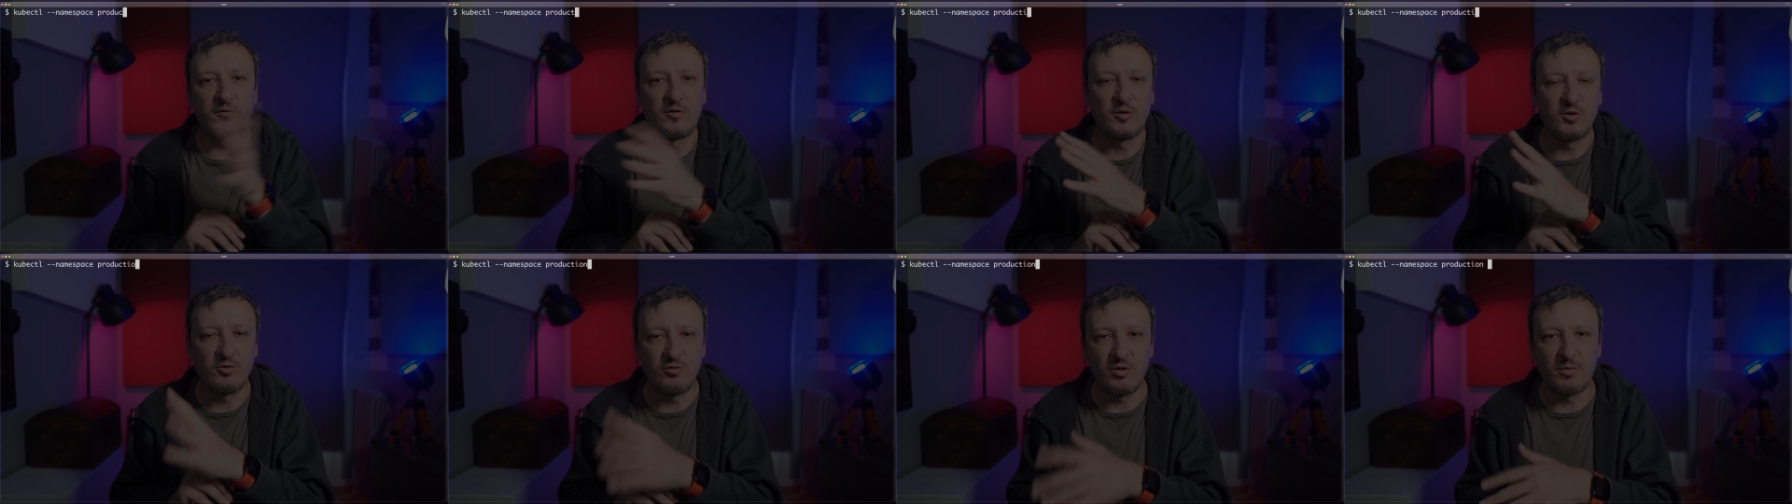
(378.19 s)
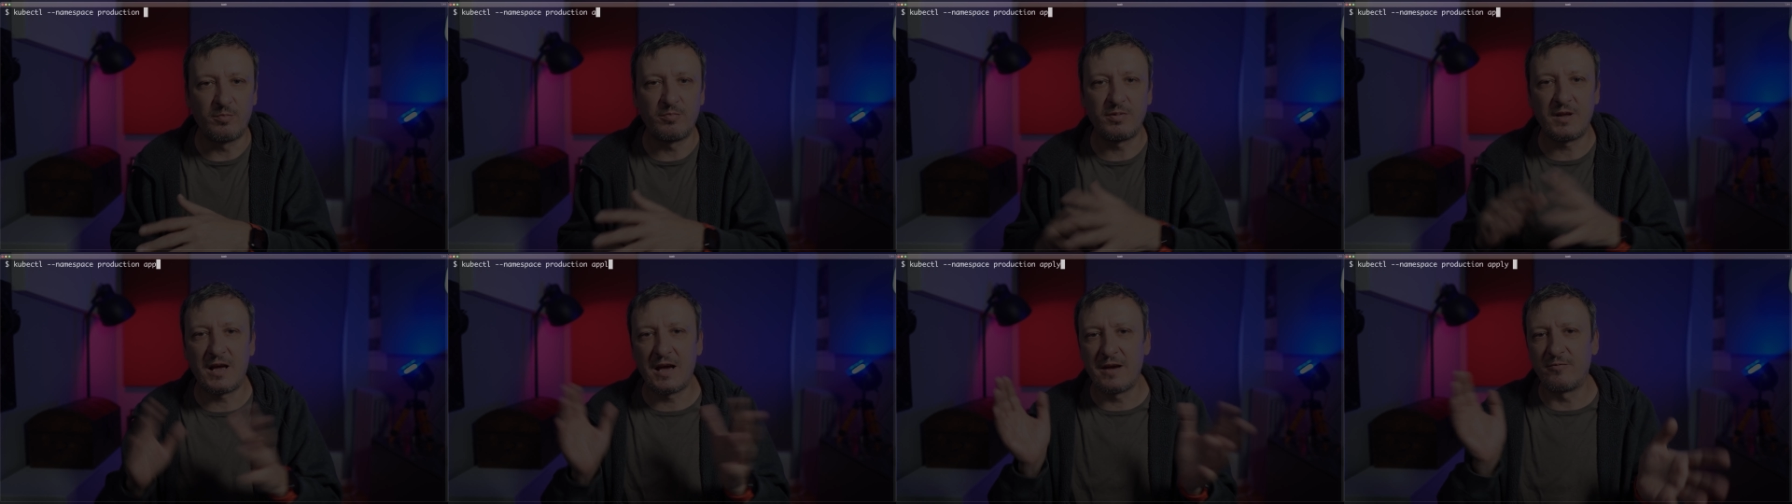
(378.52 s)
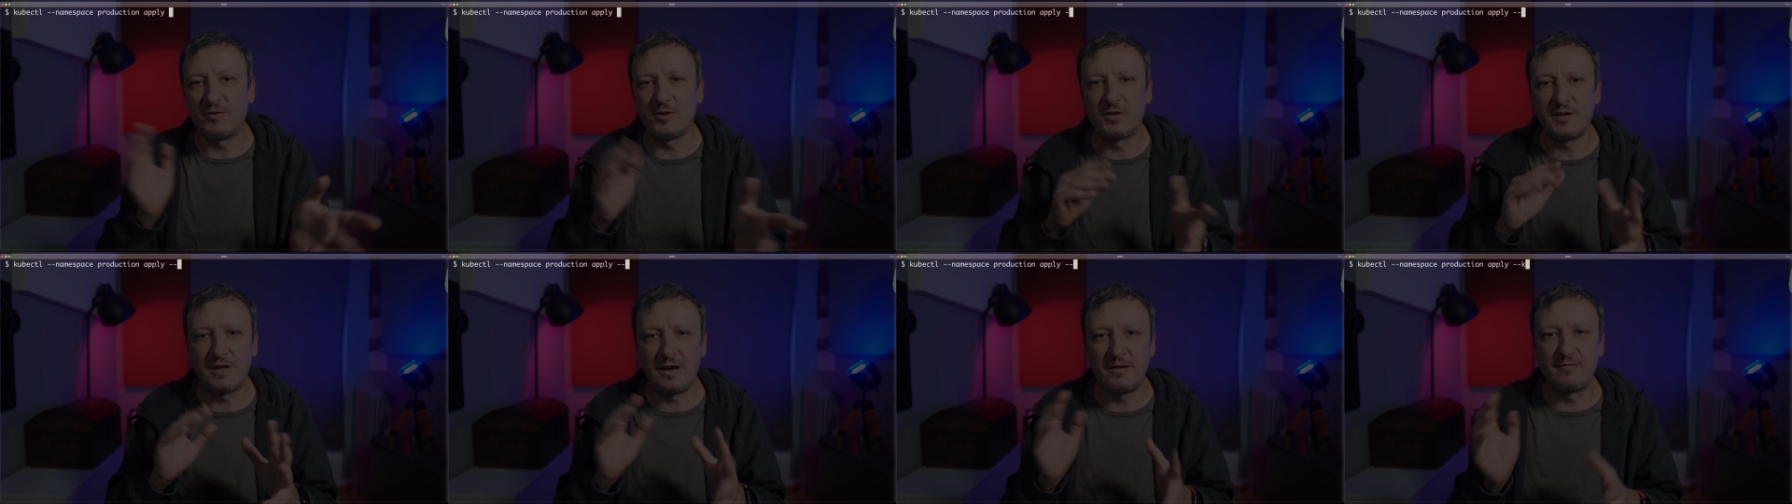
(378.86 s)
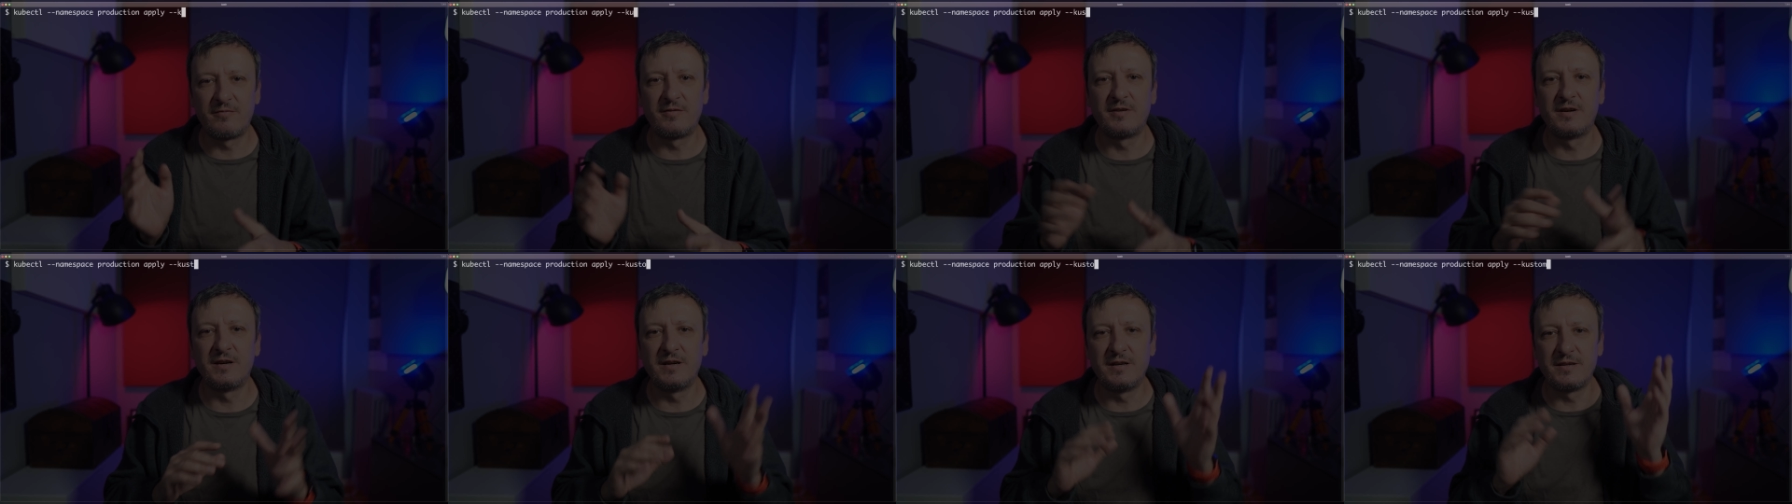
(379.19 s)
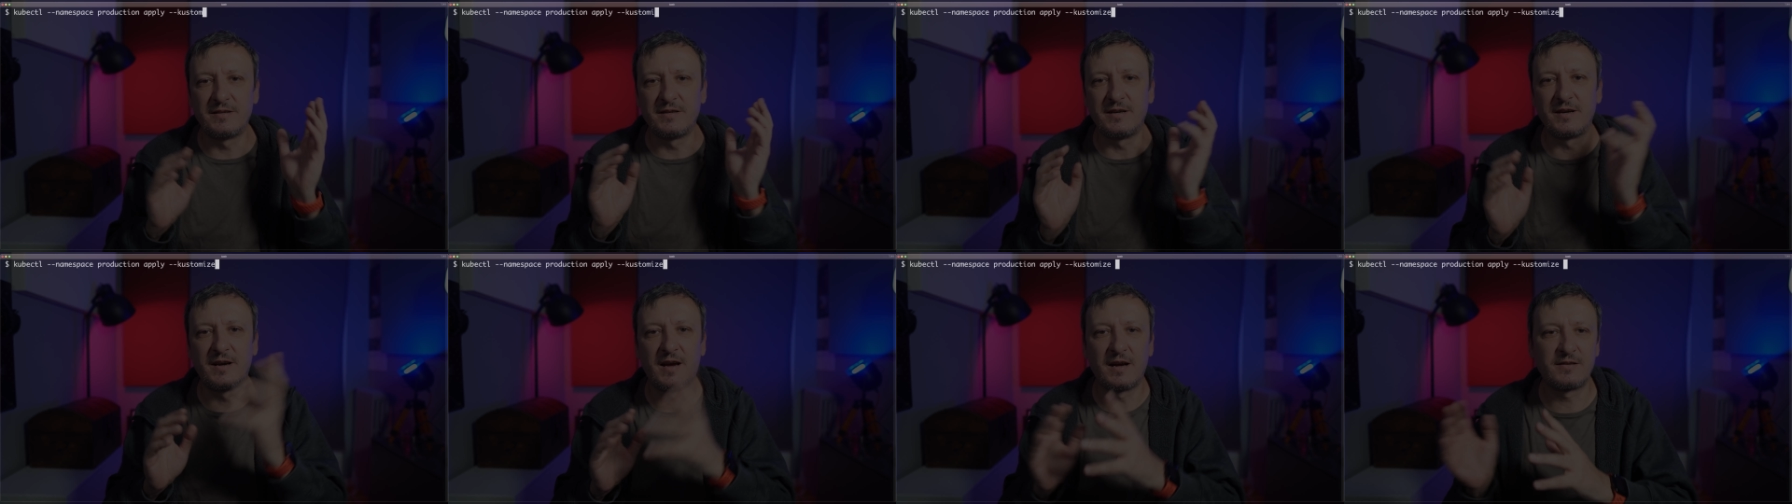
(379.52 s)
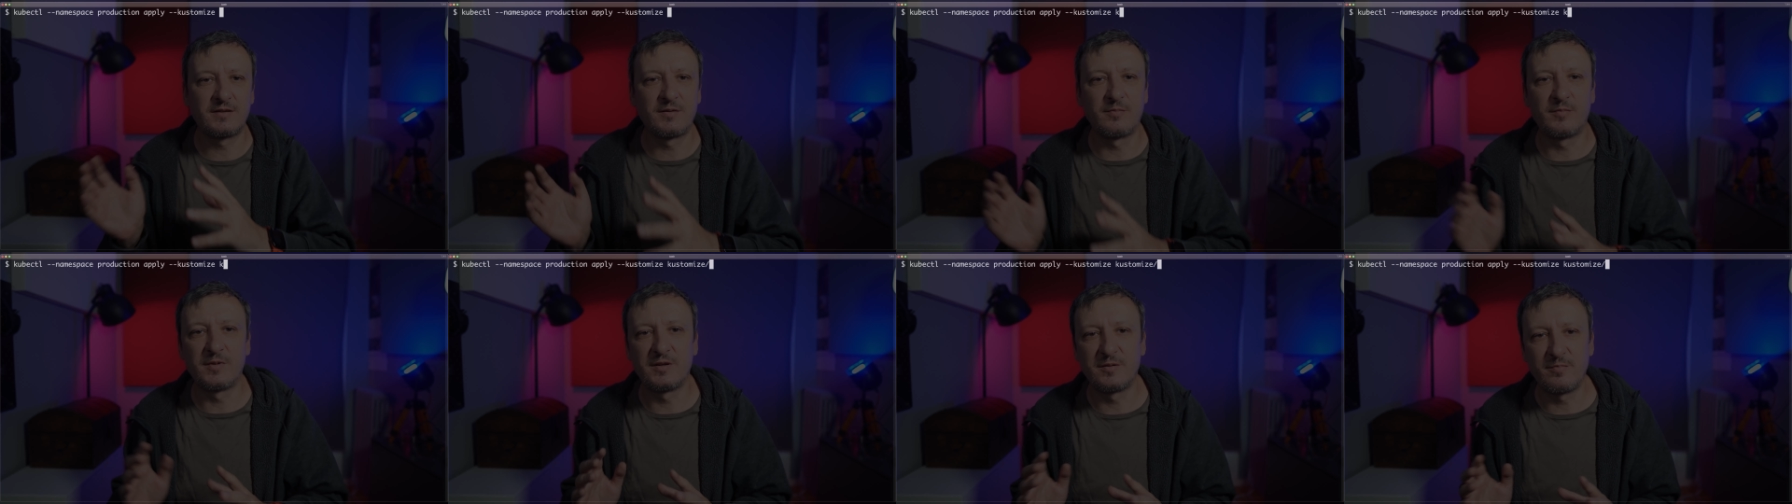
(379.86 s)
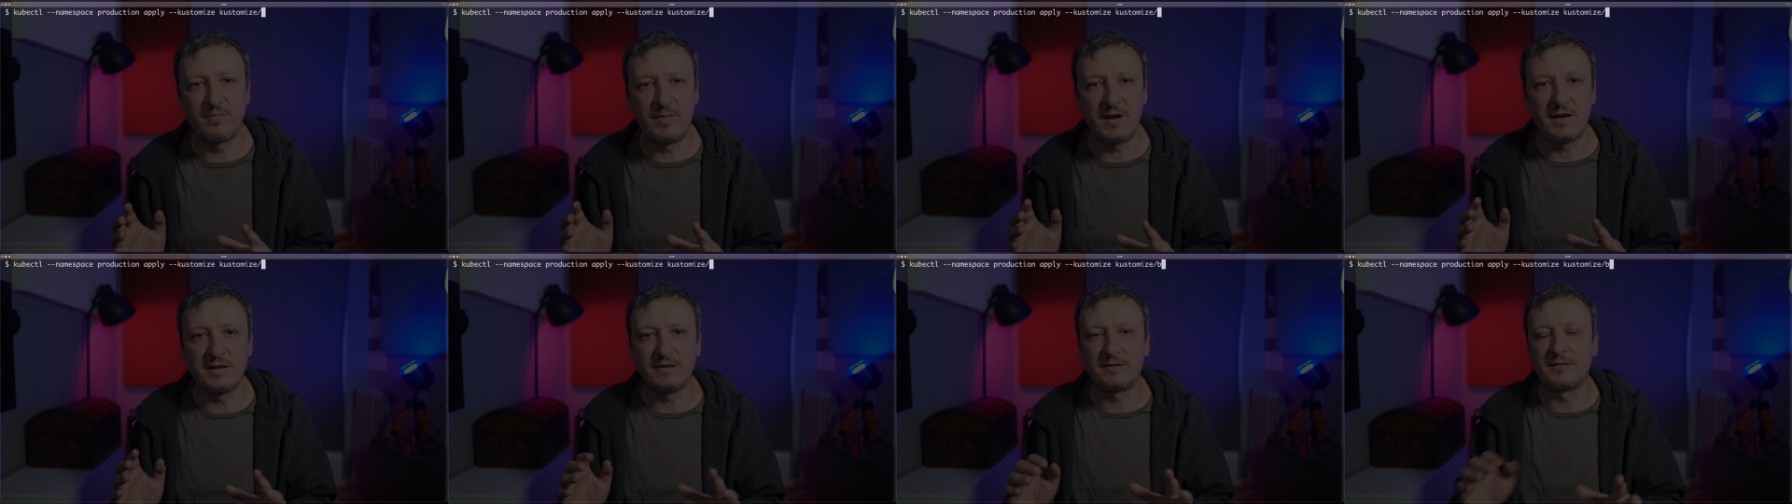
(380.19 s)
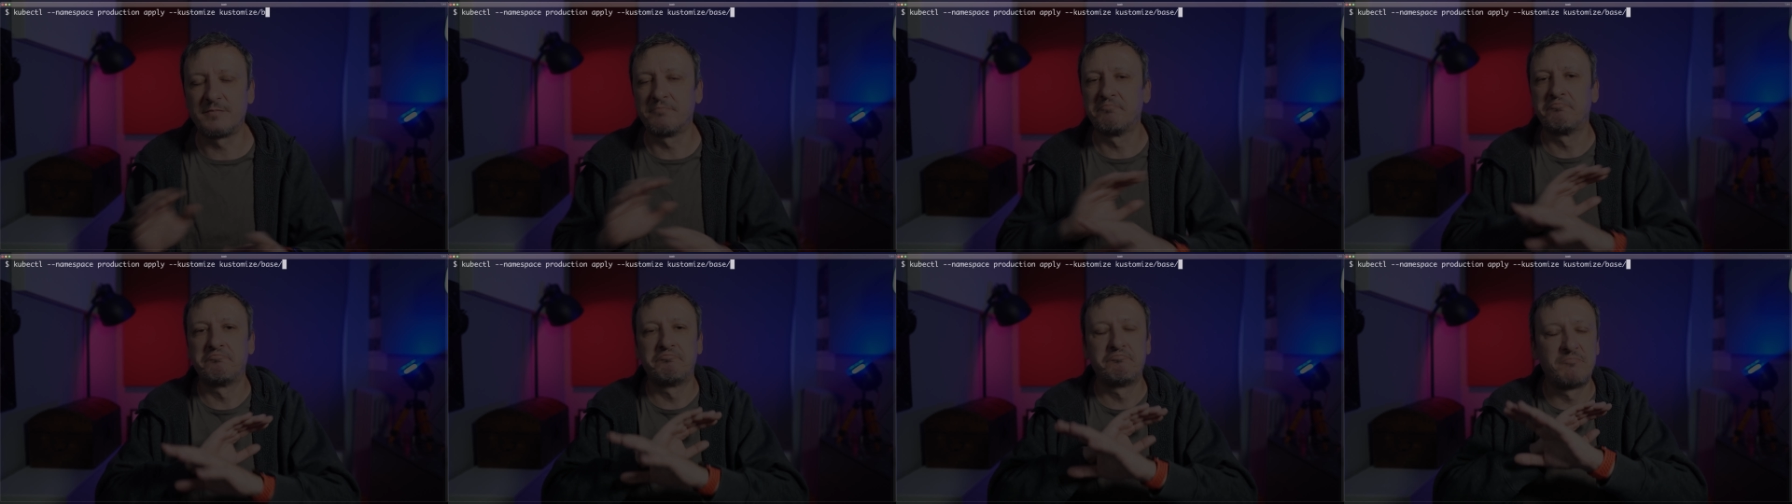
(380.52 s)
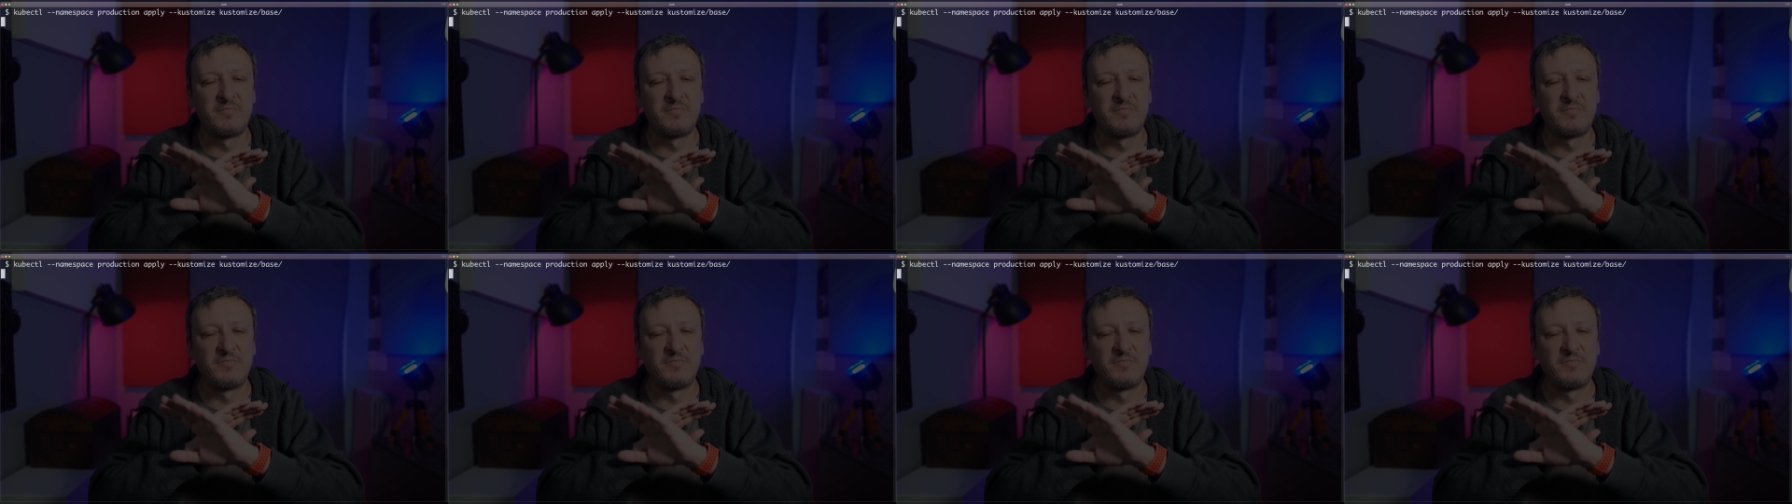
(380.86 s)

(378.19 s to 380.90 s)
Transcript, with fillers: I want to apply whatever is in customized base.